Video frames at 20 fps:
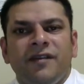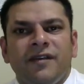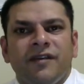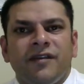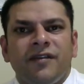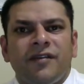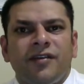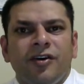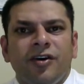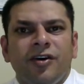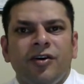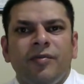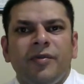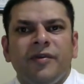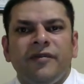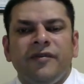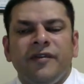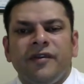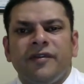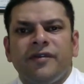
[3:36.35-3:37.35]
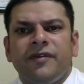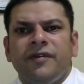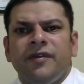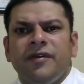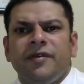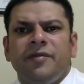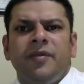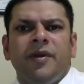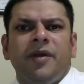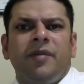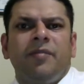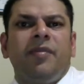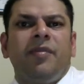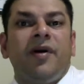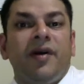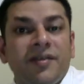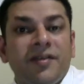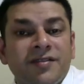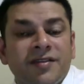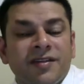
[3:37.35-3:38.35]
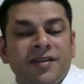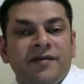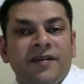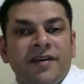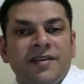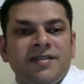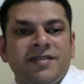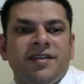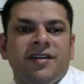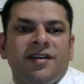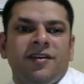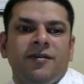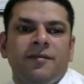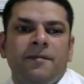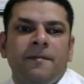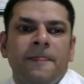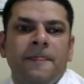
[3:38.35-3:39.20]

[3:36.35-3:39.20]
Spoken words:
the scope of this big puzzle of SEO?